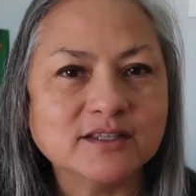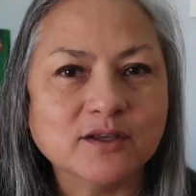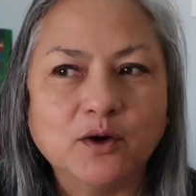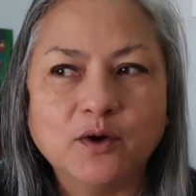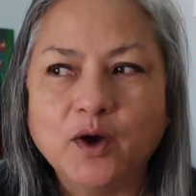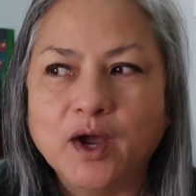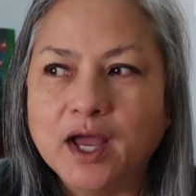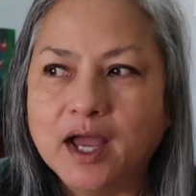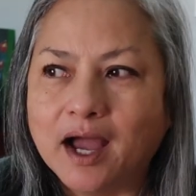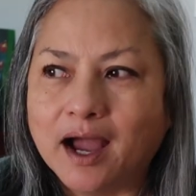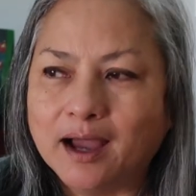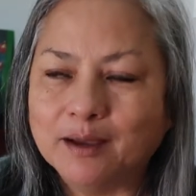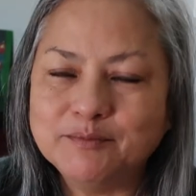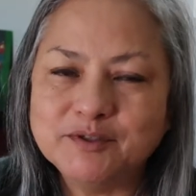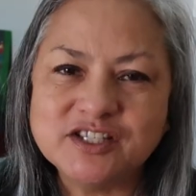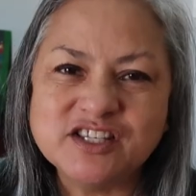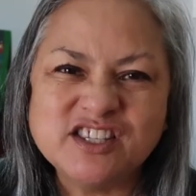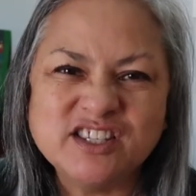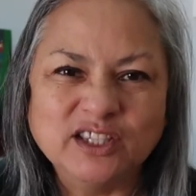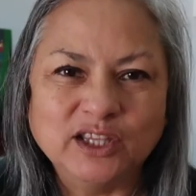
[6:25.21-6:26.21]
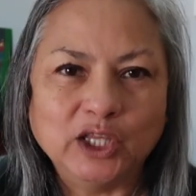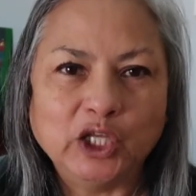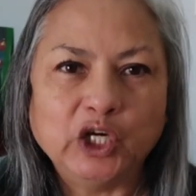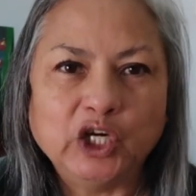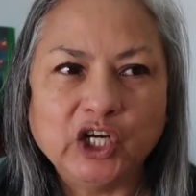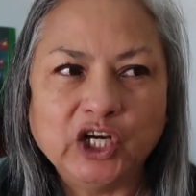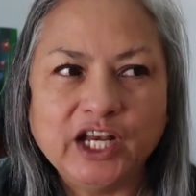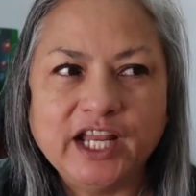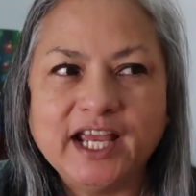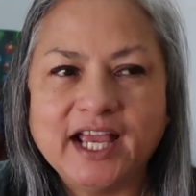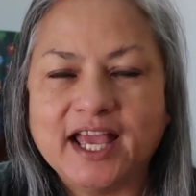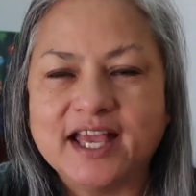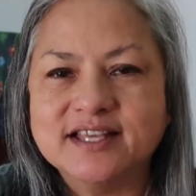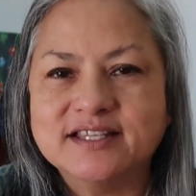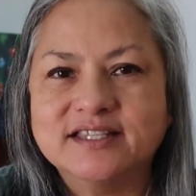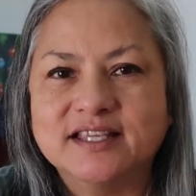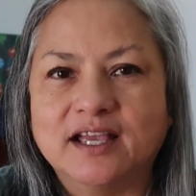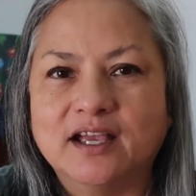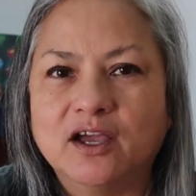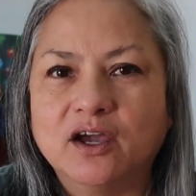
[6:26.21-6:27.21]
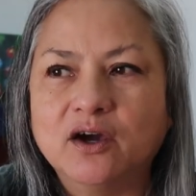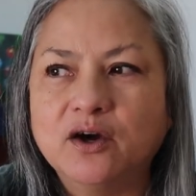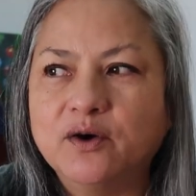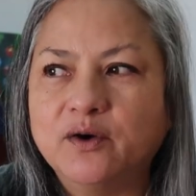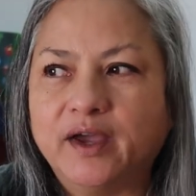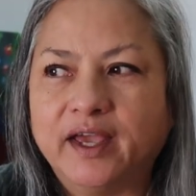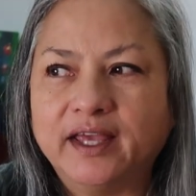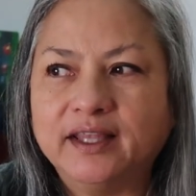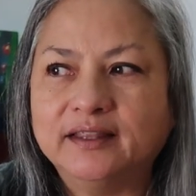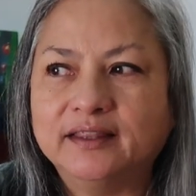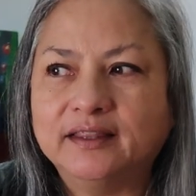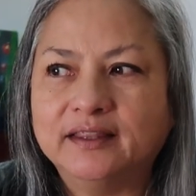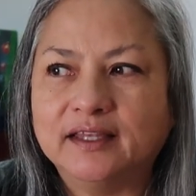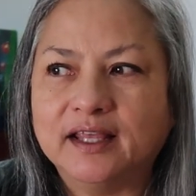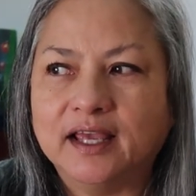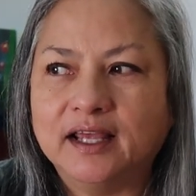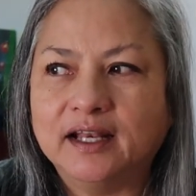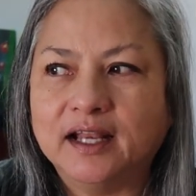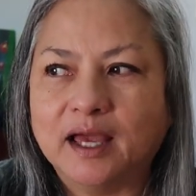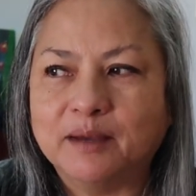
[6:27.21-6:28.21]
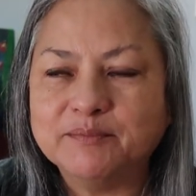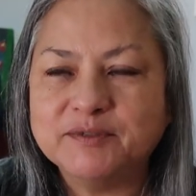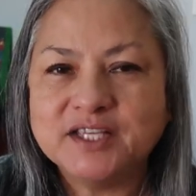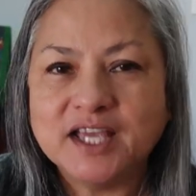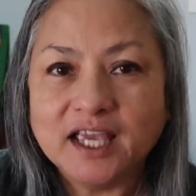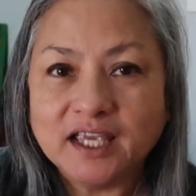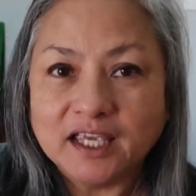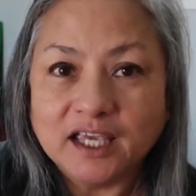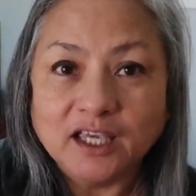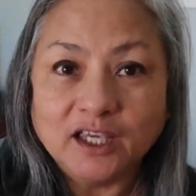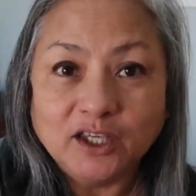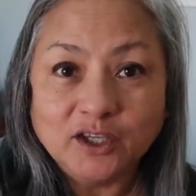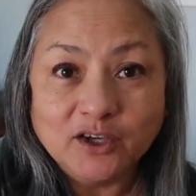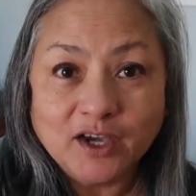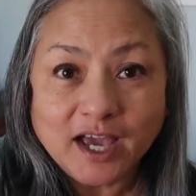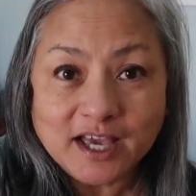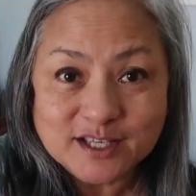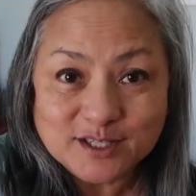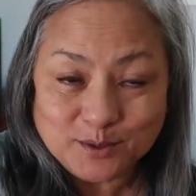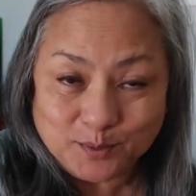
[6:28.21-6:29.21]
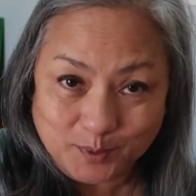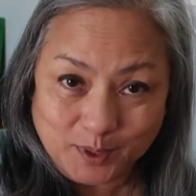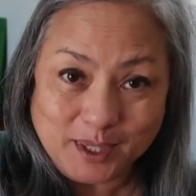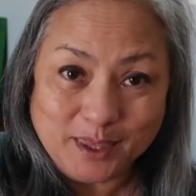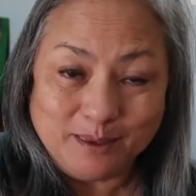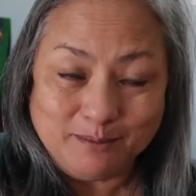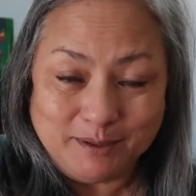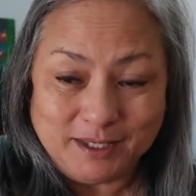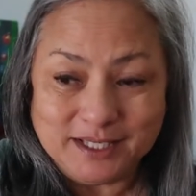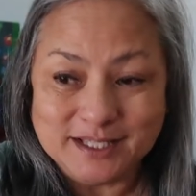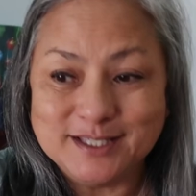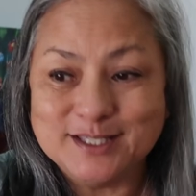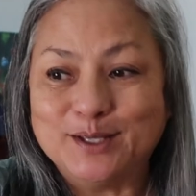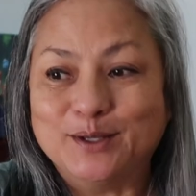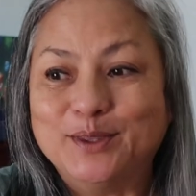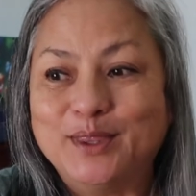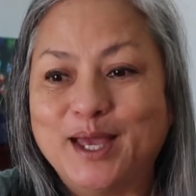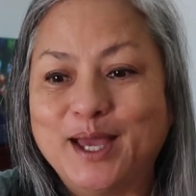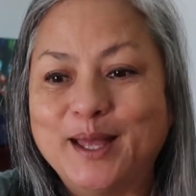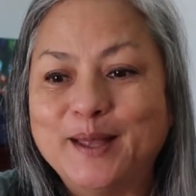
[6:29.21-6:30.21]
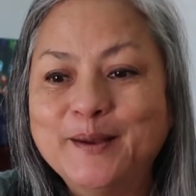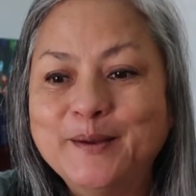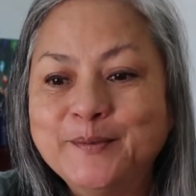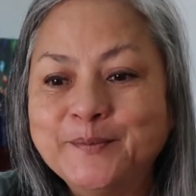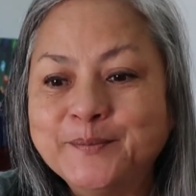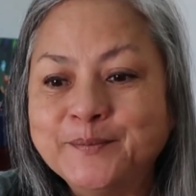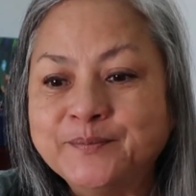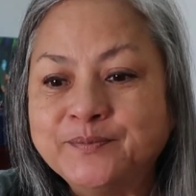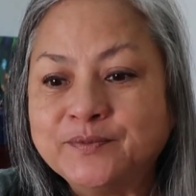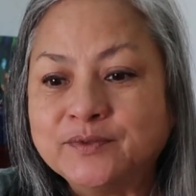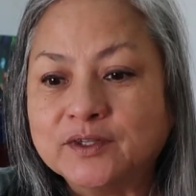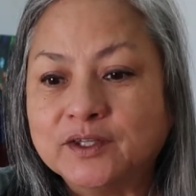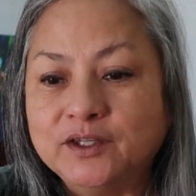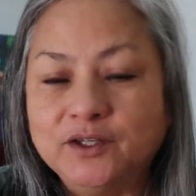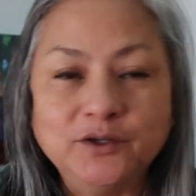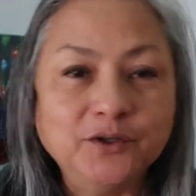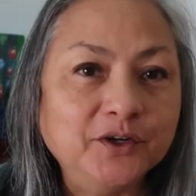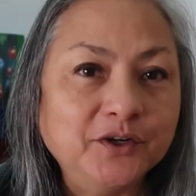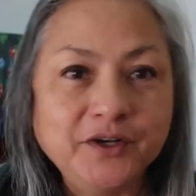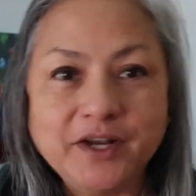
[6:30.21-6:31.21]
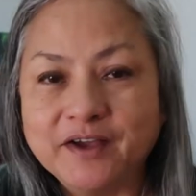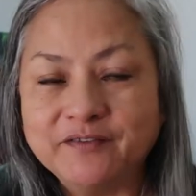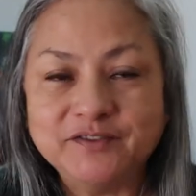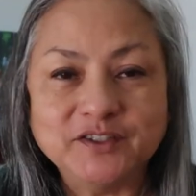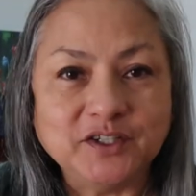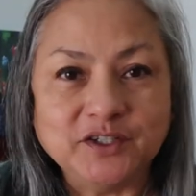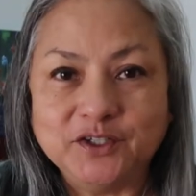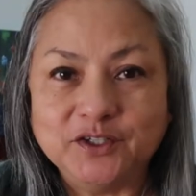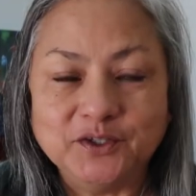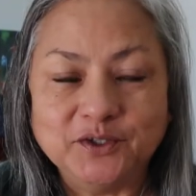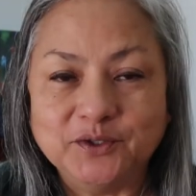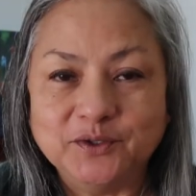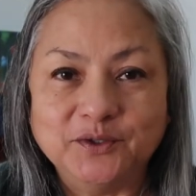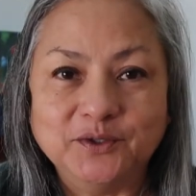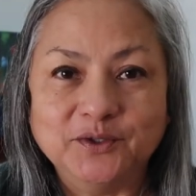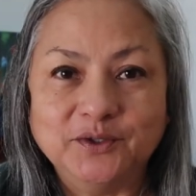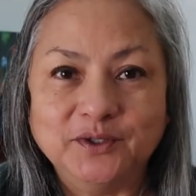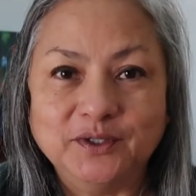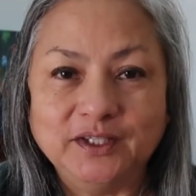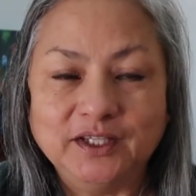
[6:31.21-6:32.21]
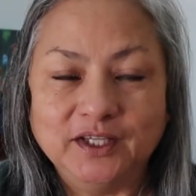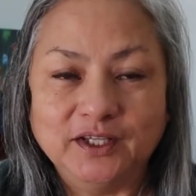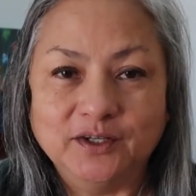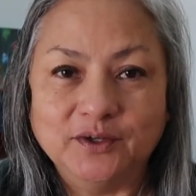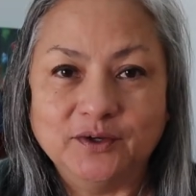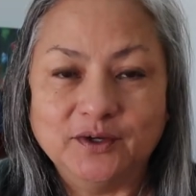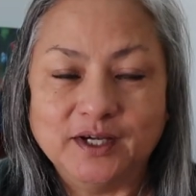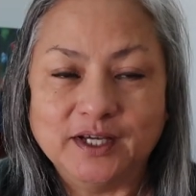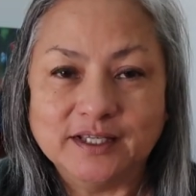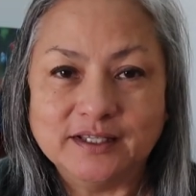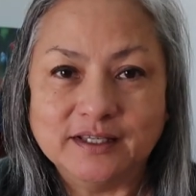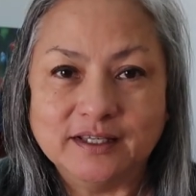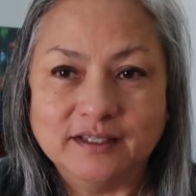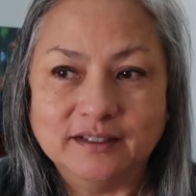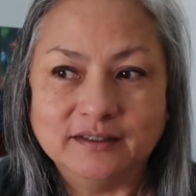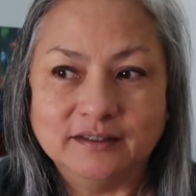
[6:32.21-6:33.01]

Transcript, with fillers: So I'm just learning as I go, and, and I'm taking you guys with me so that you don't have to do, you know, uh,